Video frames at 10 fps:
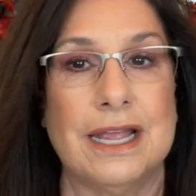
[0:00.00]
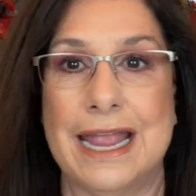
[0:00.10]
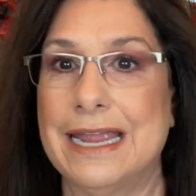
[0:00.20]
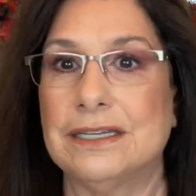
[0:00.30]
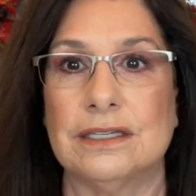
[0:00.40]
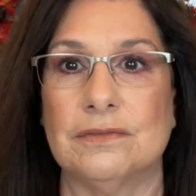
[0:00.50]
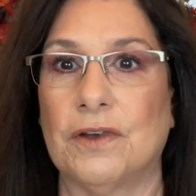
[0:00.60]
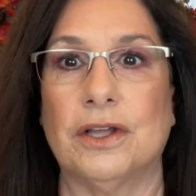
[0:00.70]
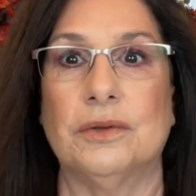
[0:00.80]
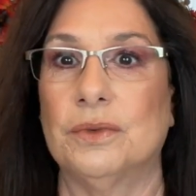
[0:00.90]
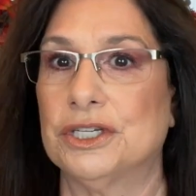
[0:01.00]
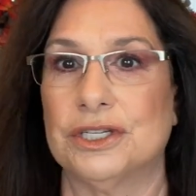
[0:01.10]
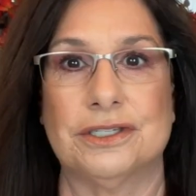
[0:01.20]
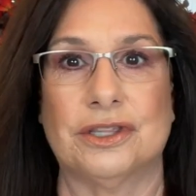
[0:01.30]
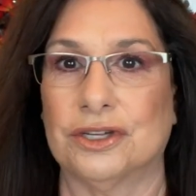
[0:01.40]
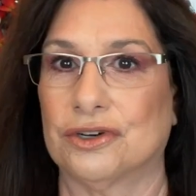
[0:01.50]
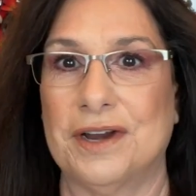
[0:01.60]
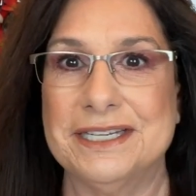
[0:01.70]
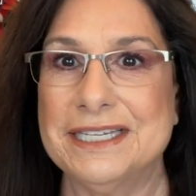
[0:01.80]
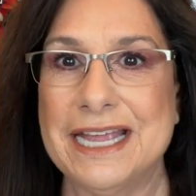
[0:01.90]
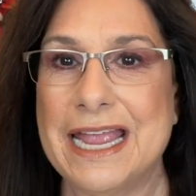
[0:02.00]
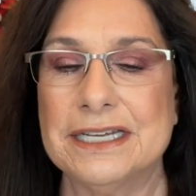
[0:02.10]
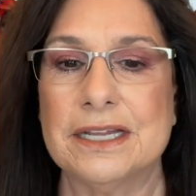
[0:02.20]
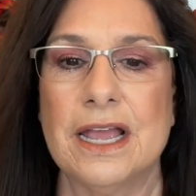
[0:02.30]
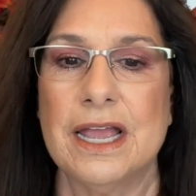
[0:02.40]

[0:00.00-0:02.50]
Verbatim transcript: eight volume, which is the crazy eight,